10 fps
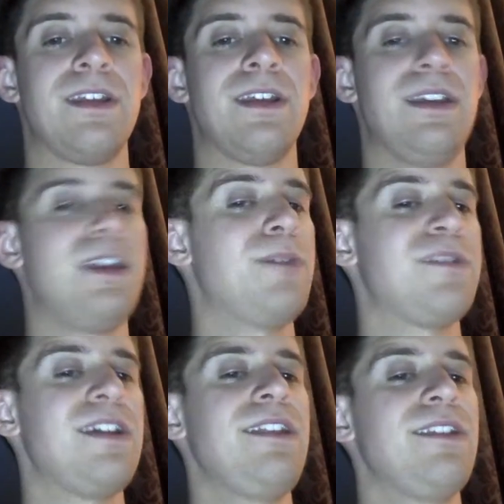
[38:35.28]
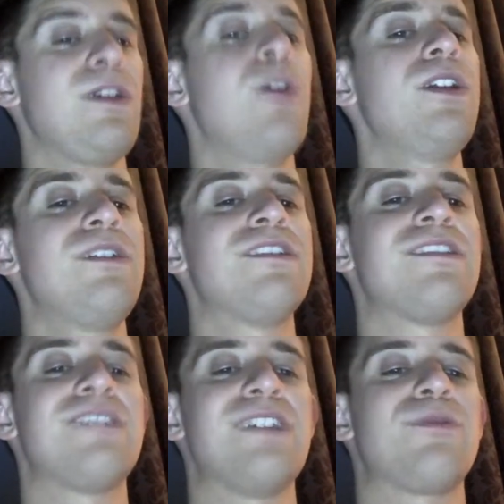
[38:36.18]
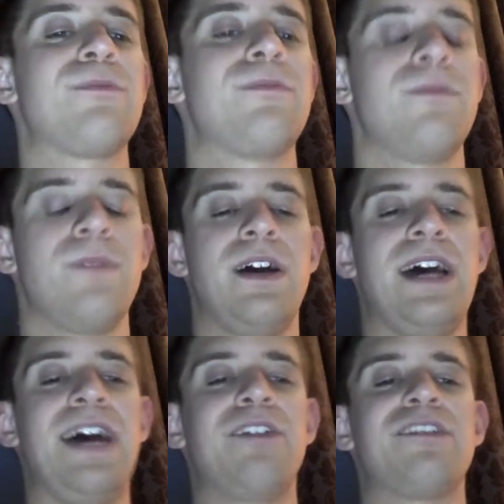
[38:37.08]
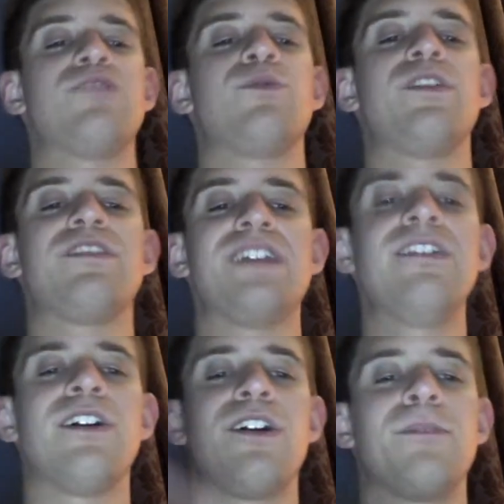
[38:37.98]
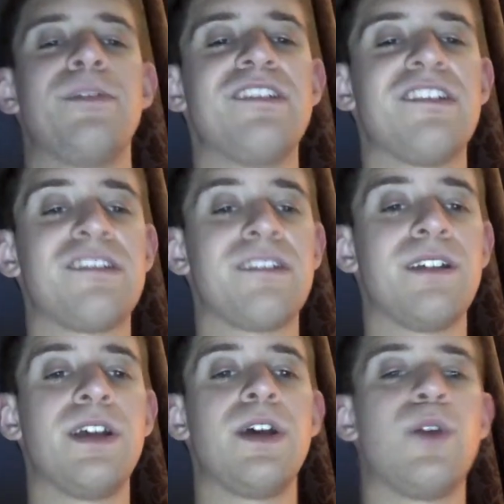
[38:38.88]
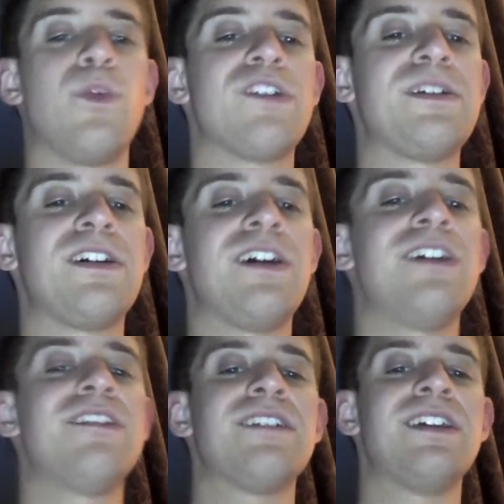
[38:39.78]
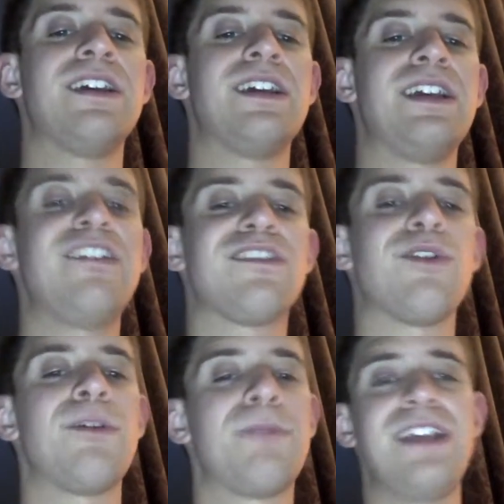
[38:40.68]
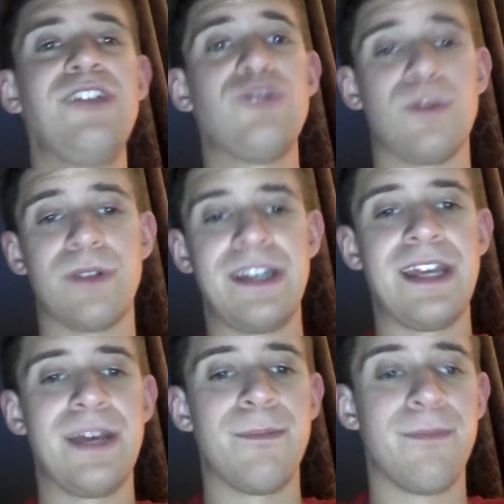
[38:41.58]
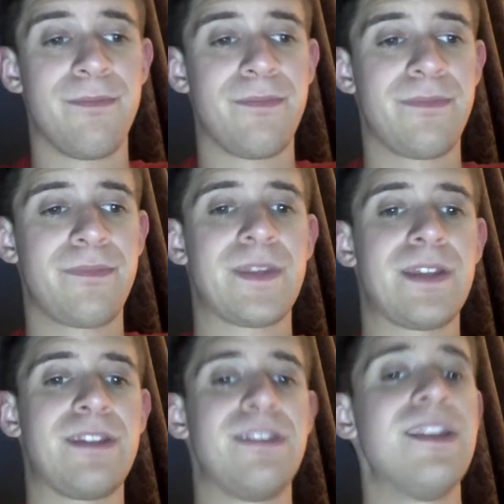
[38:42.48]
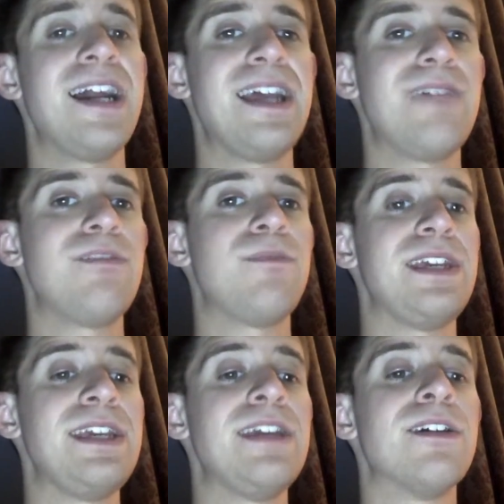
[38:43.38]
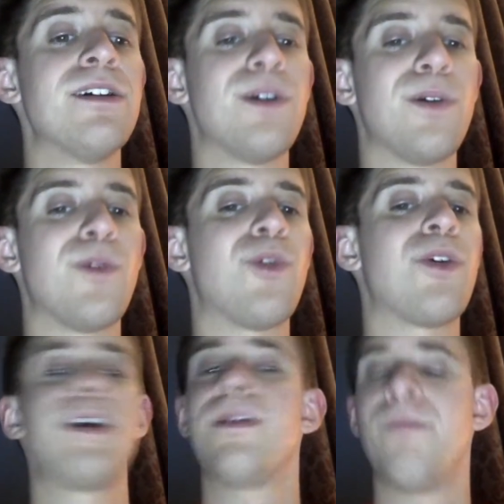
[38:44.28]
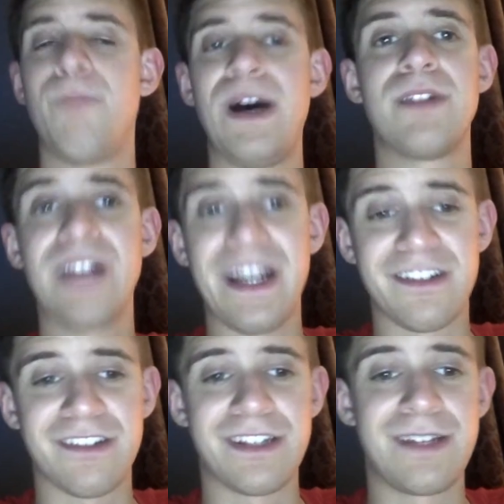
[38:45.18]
He ended up saying that the only reason Cedric uh, was in the Hurt business was because he saw potential in him, not MVP or Bobby Lashley.